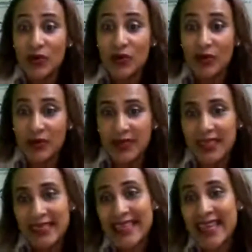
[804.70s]
Y
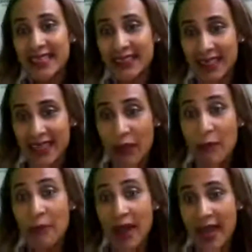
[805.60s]
among is entre,
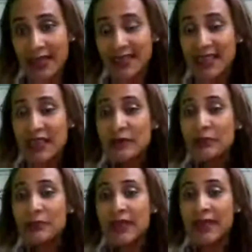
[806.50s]
but
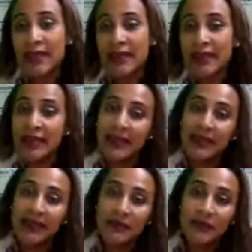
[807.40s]

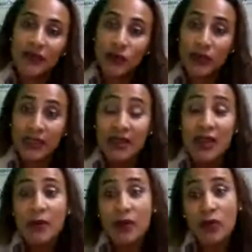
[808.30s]
between
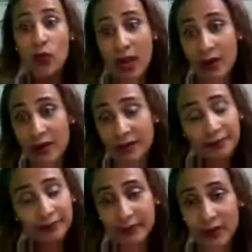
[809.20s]
one
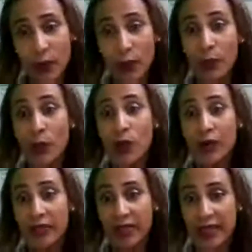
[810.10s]
or more
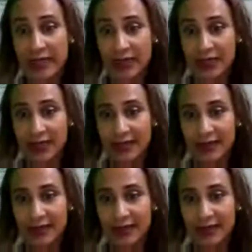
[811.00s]
things.